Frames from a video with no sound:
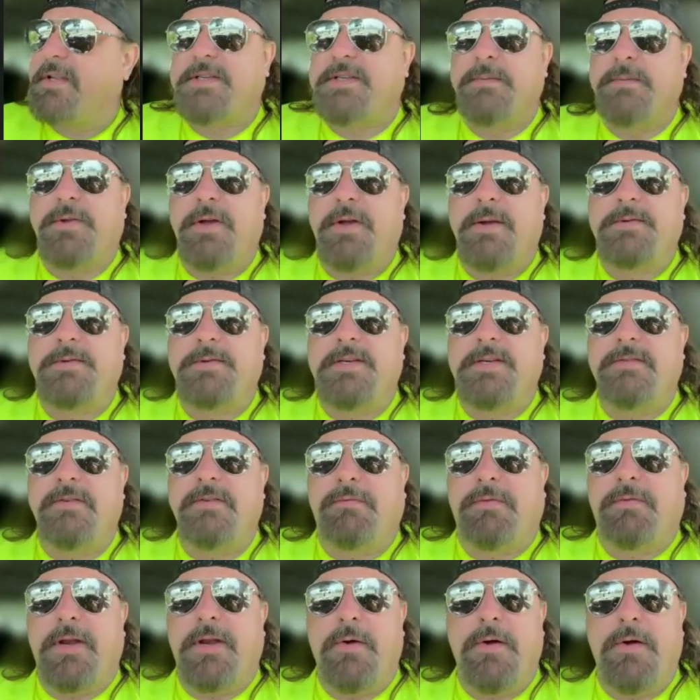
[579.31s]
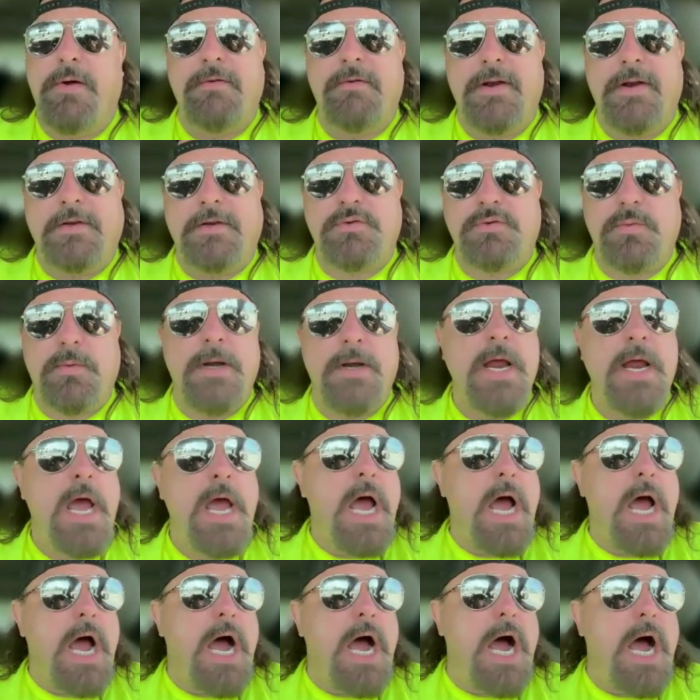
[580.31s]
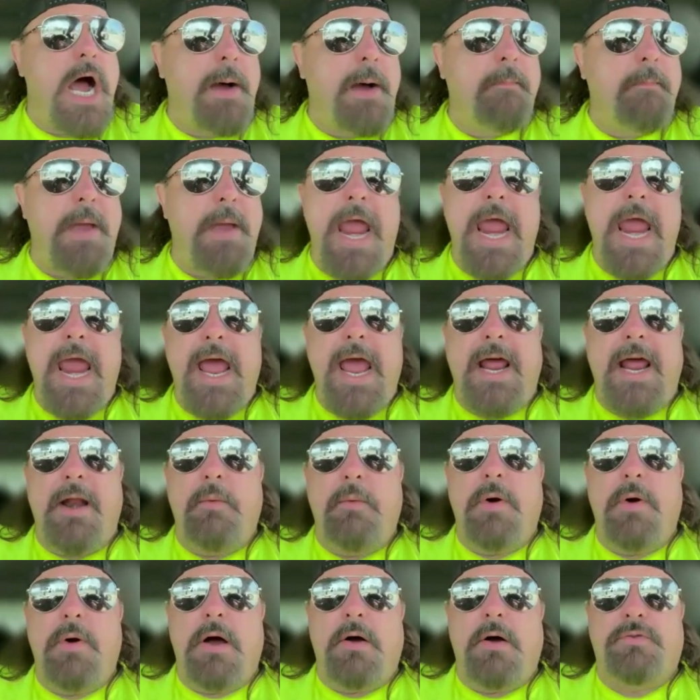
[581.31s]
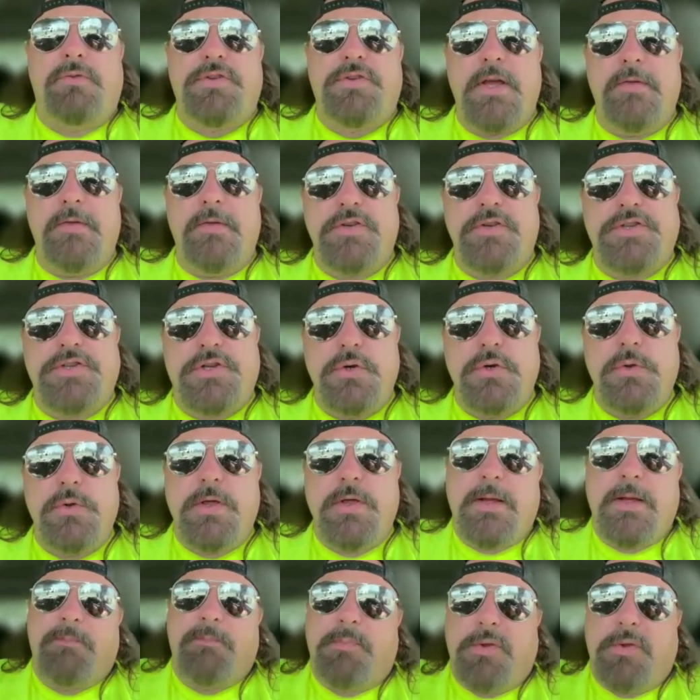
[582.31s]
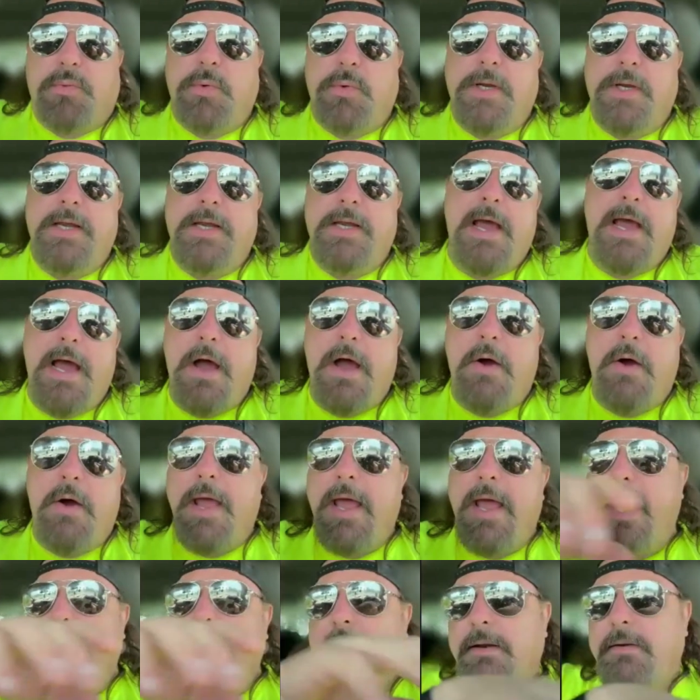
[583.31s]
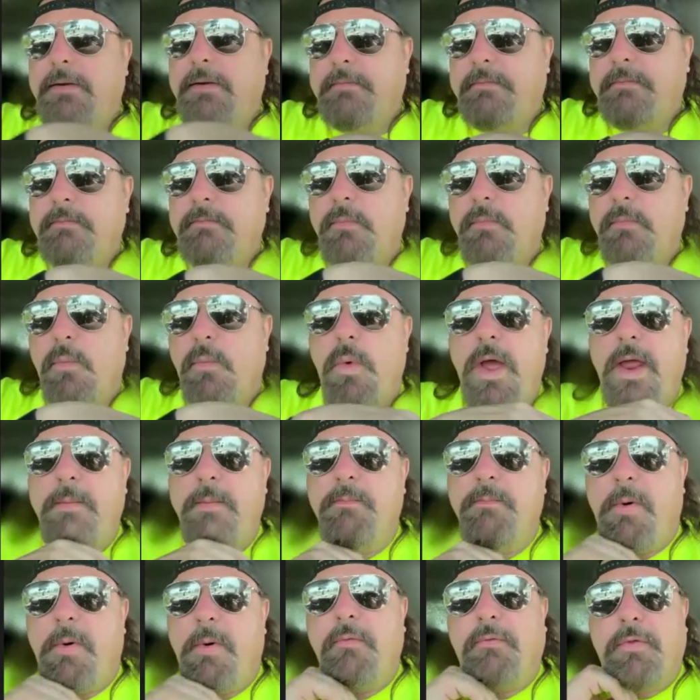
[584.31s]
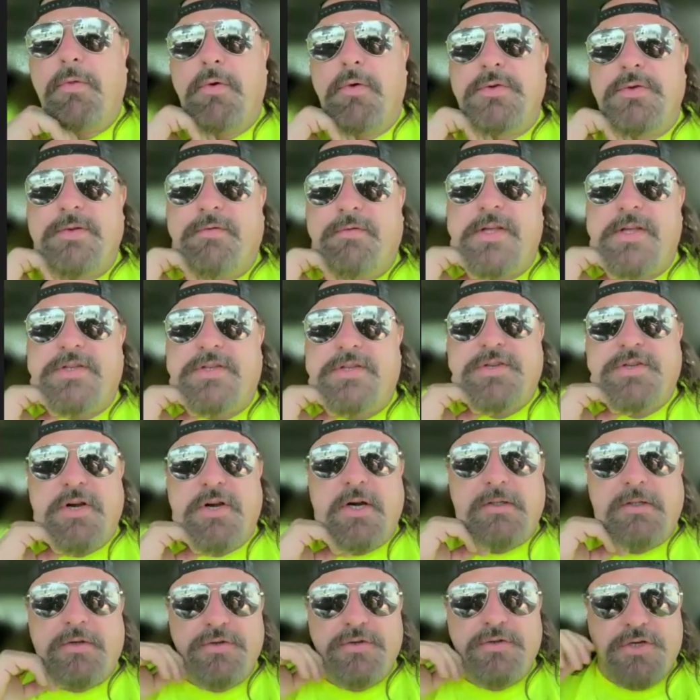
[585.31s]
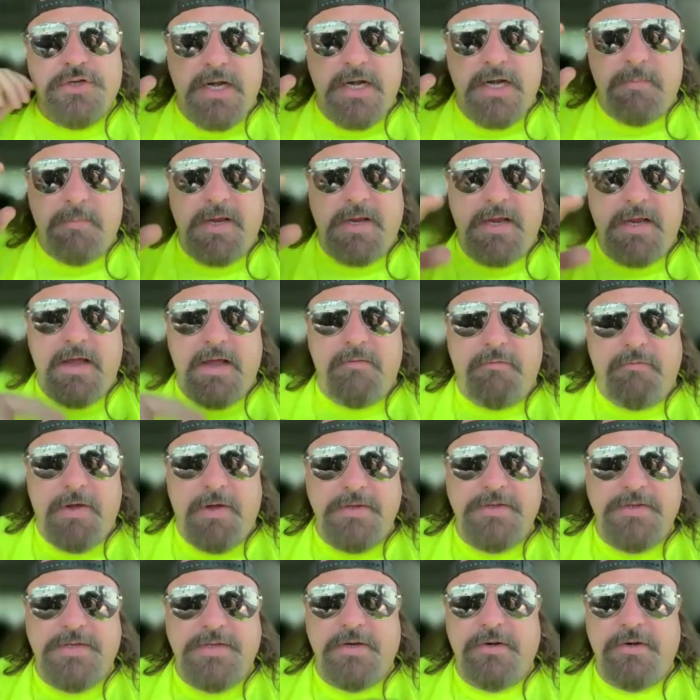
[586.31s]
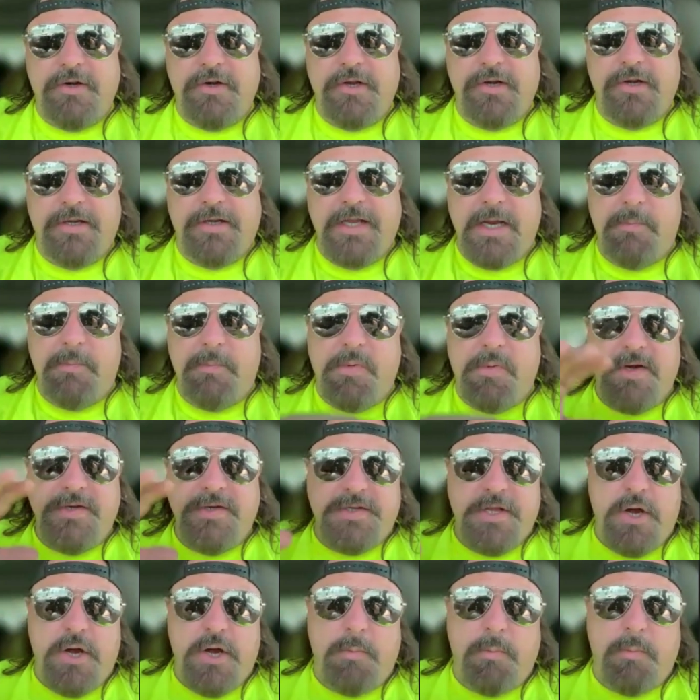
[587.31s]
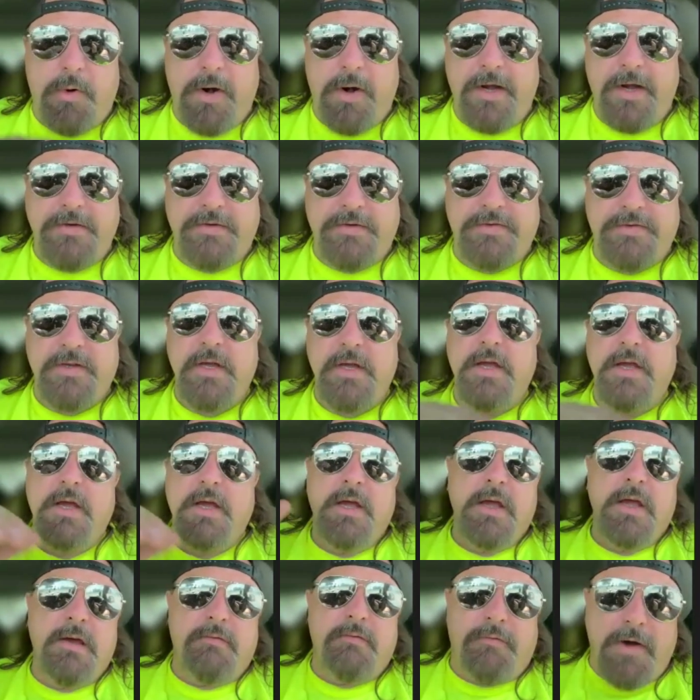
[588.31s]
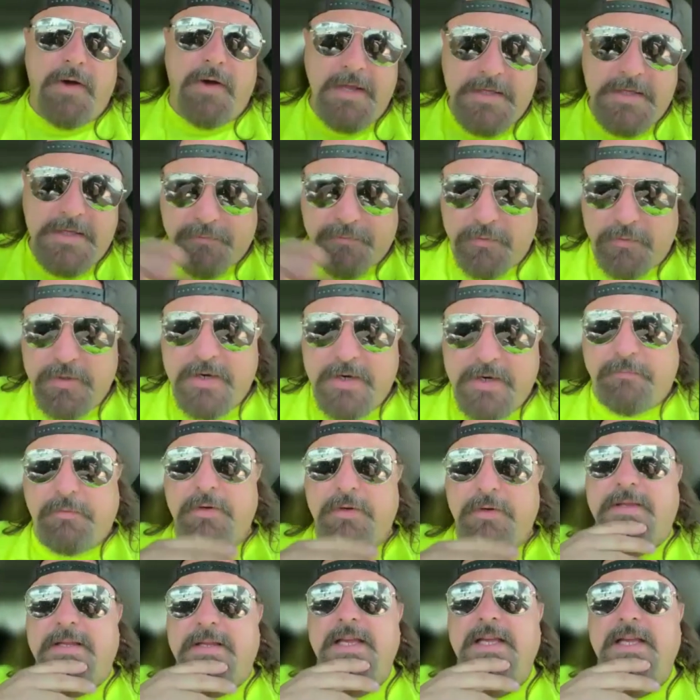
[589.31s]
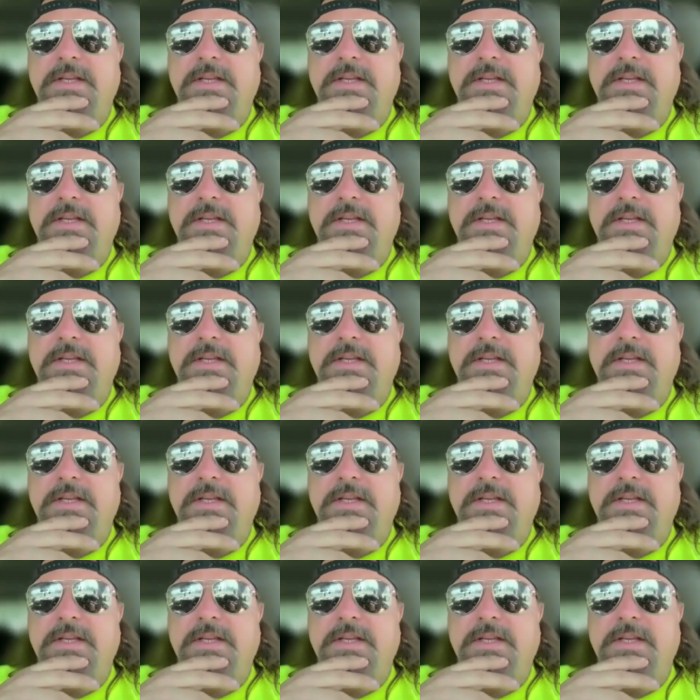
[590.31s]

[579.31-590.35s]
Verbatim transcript: Sometimes even if they don't have an extra one. Um, yeah. And I, will say this too that between now and when both of those events start, there's going to be events that are going to take place to help raise funds for different things.